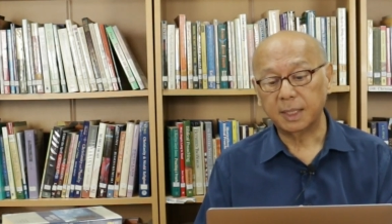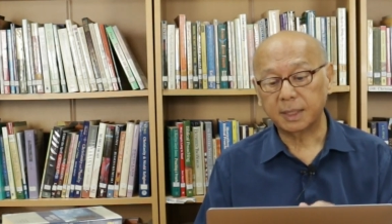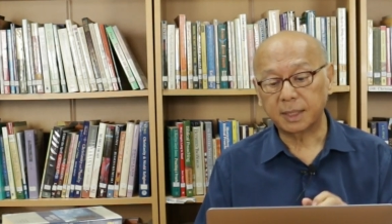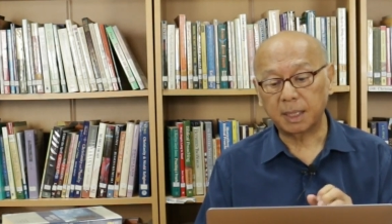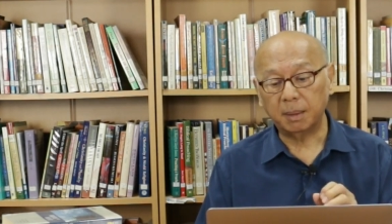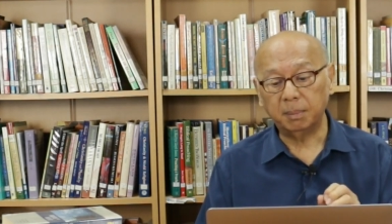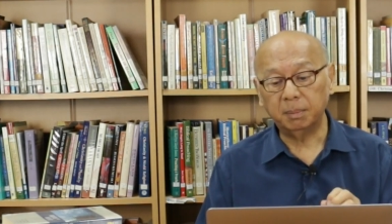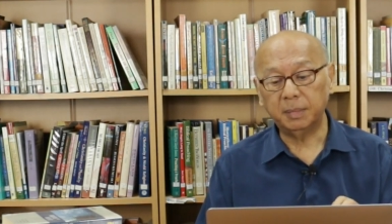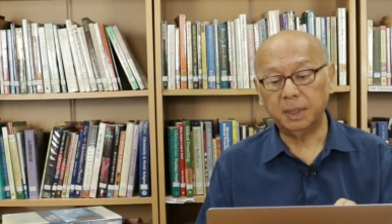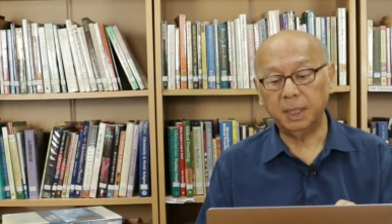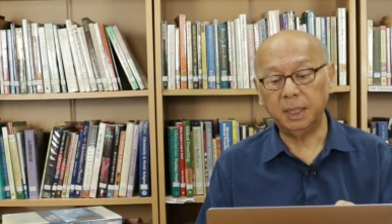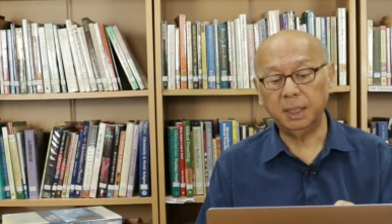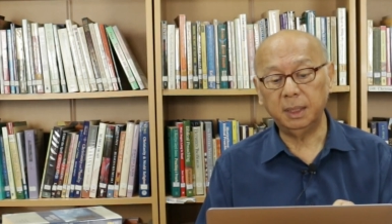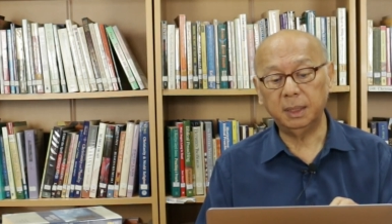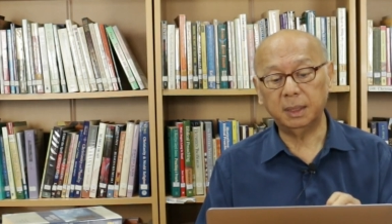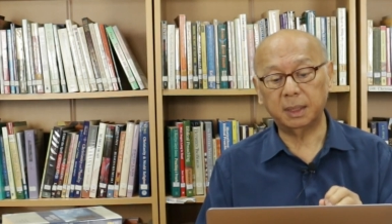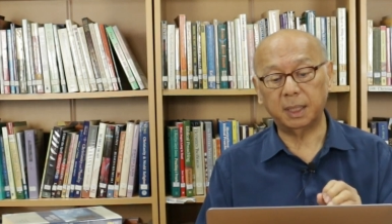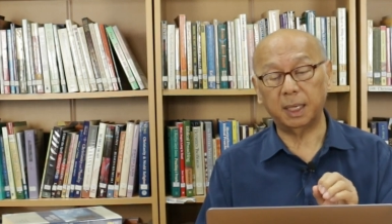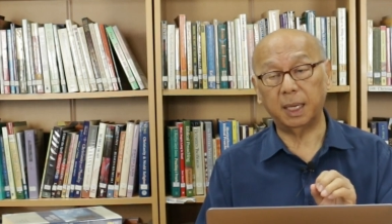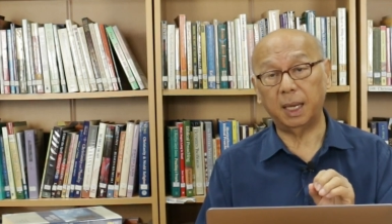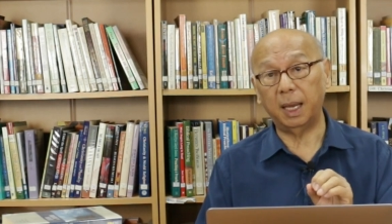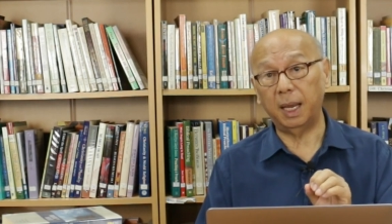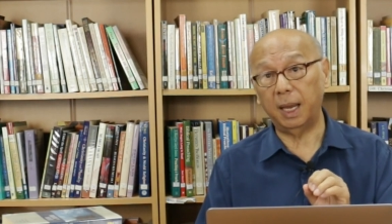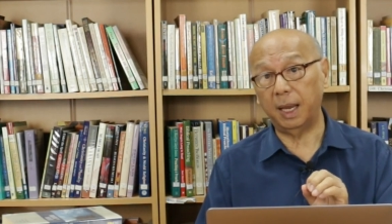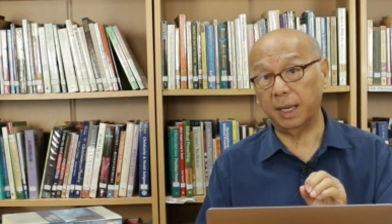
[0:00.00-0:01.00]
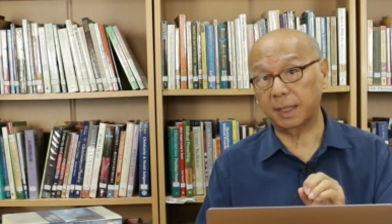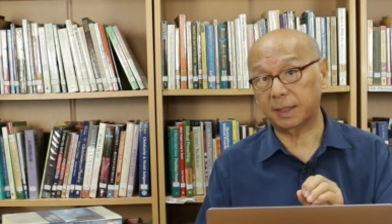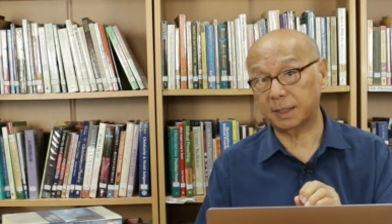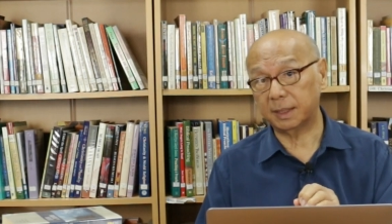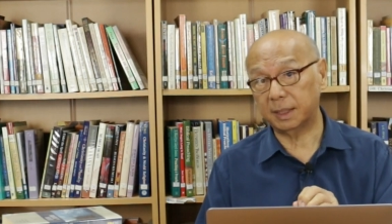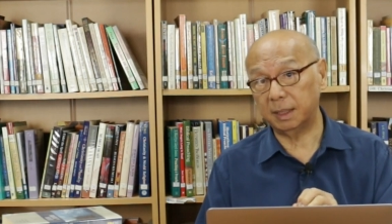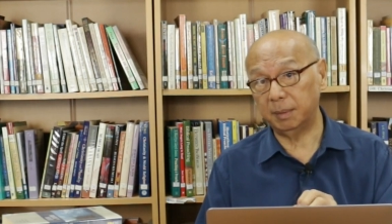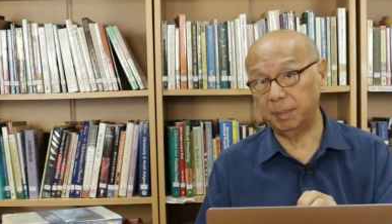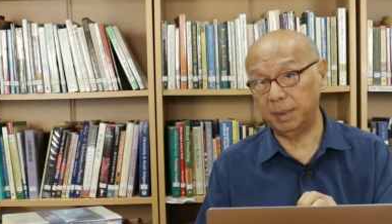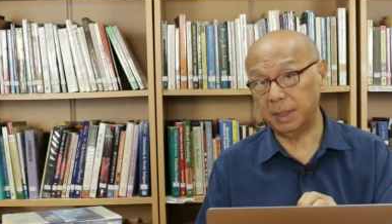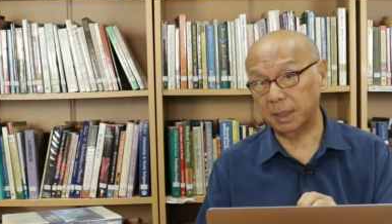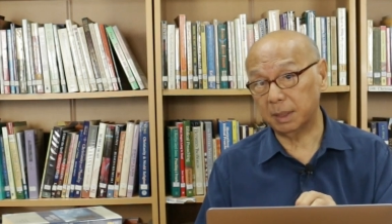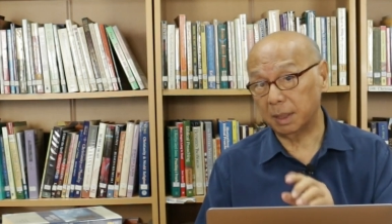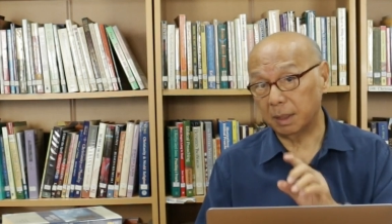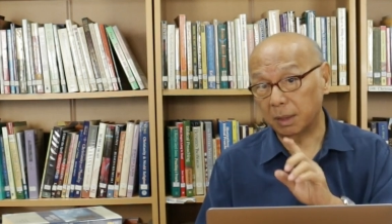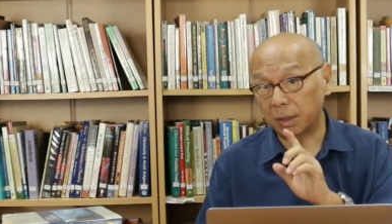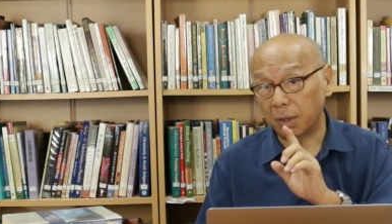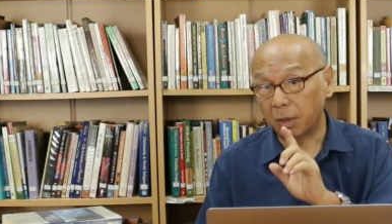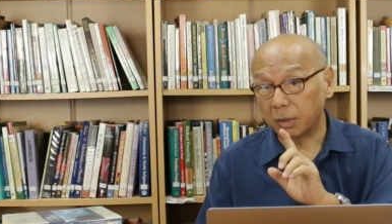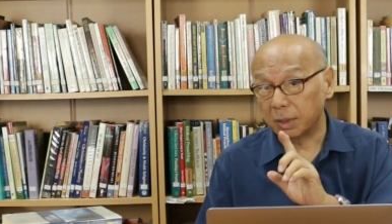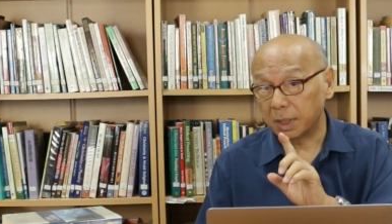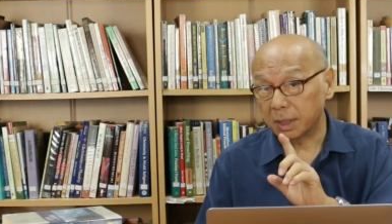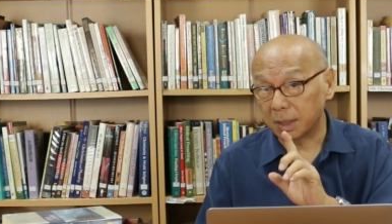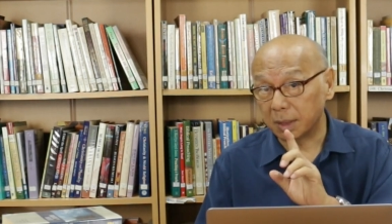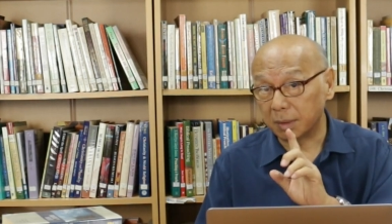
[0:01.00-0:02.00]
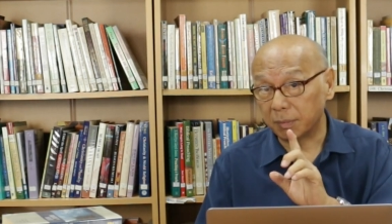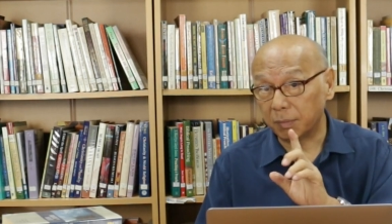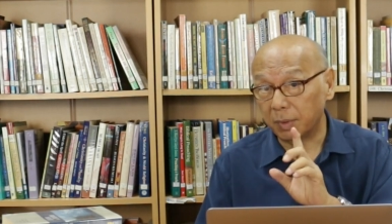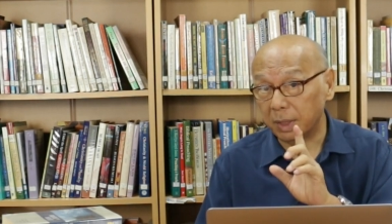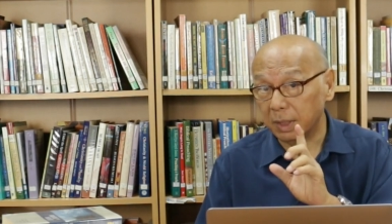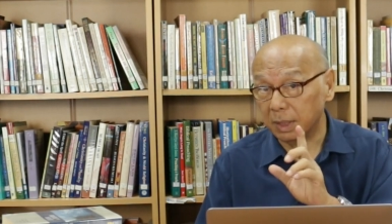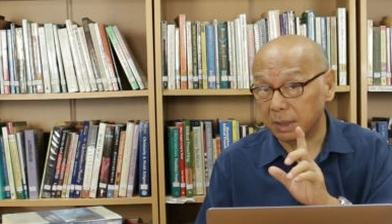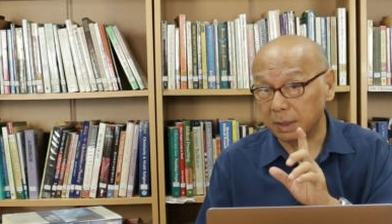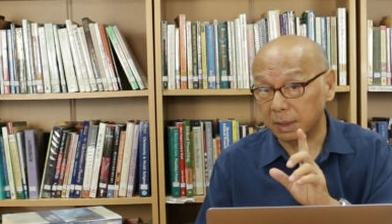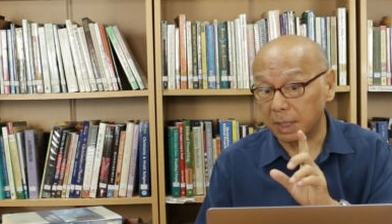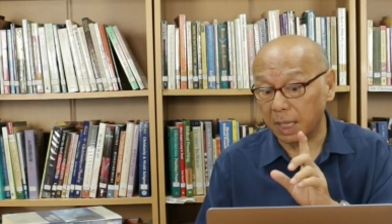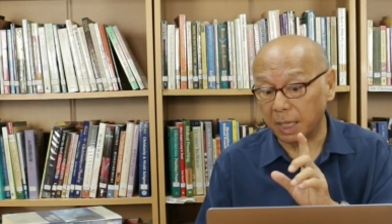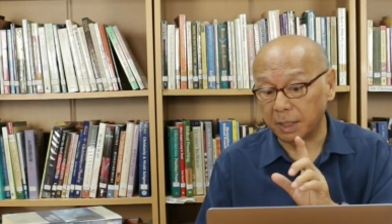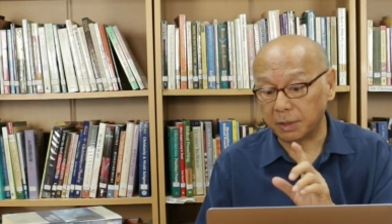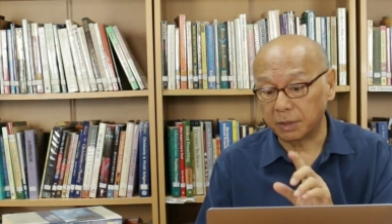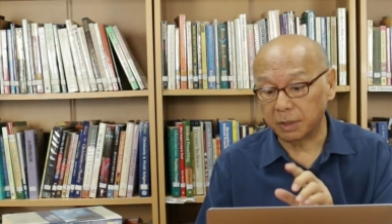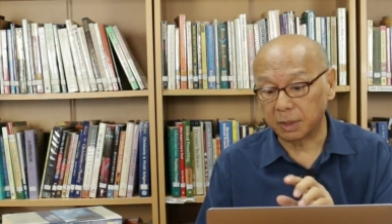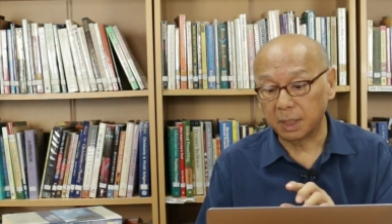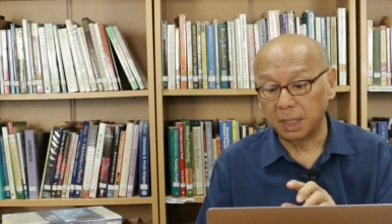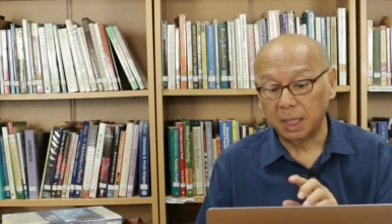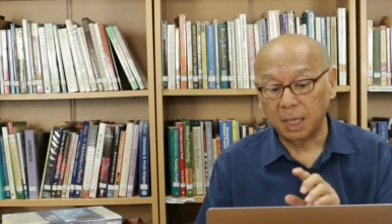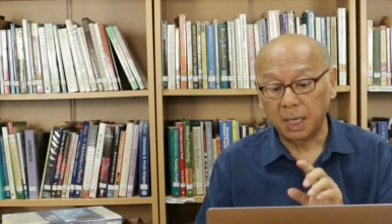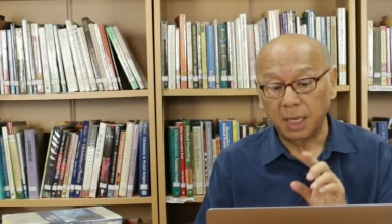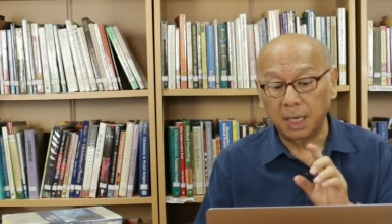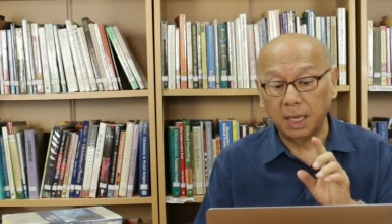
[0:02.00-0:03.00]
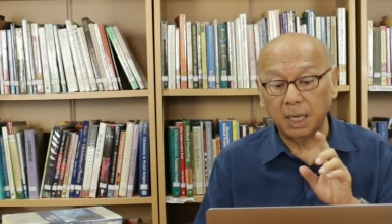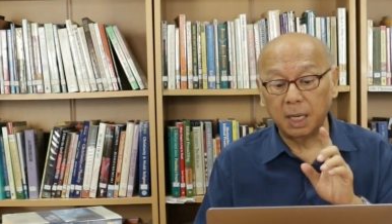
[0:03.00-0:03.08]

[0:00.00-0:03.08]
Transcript: something that exhibits not just what is intelligence,